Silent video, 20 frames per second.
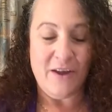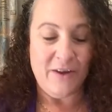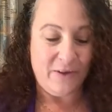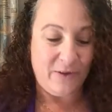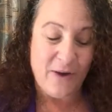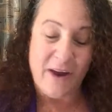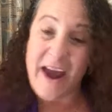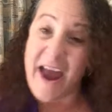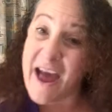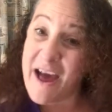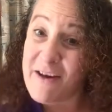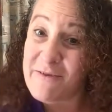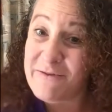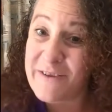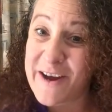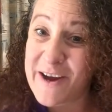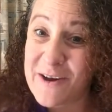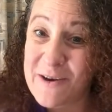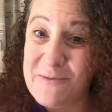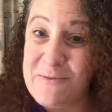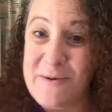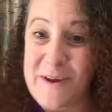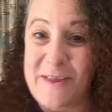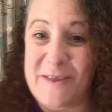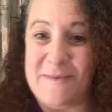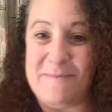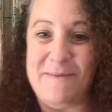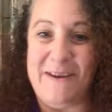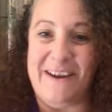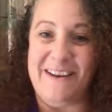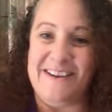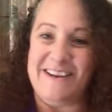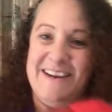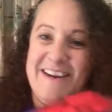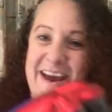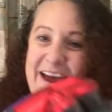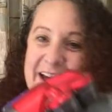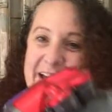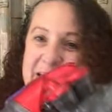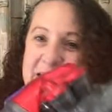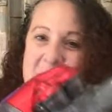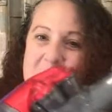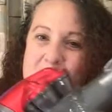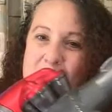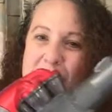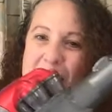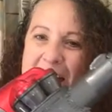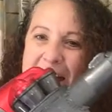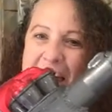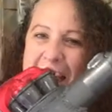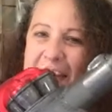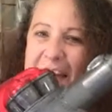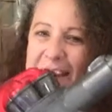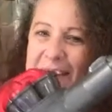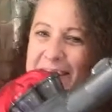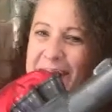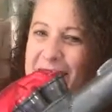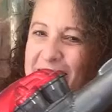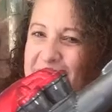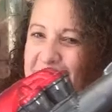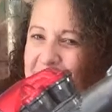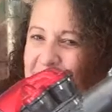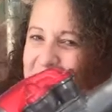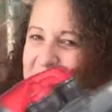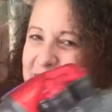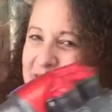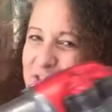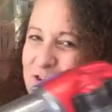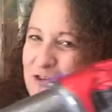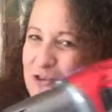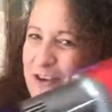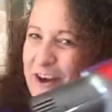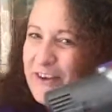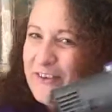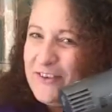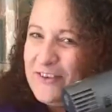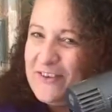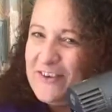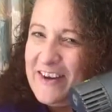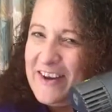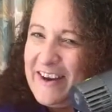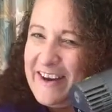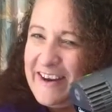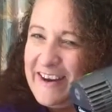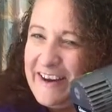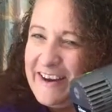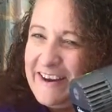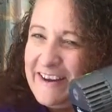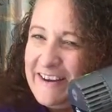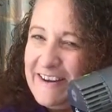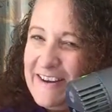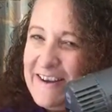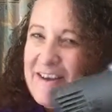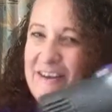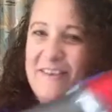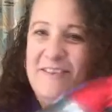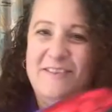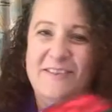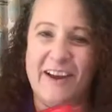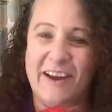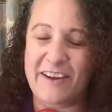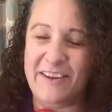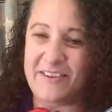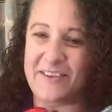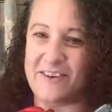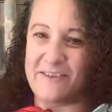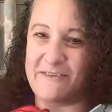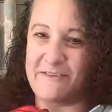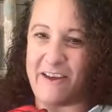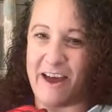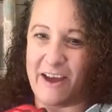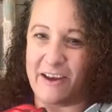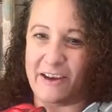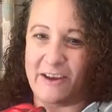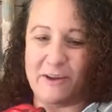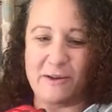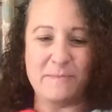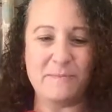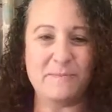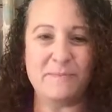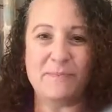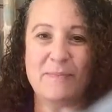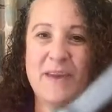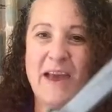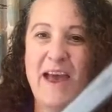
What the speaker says: So I have here with me today my handy dandy trusty Dyson vacuum,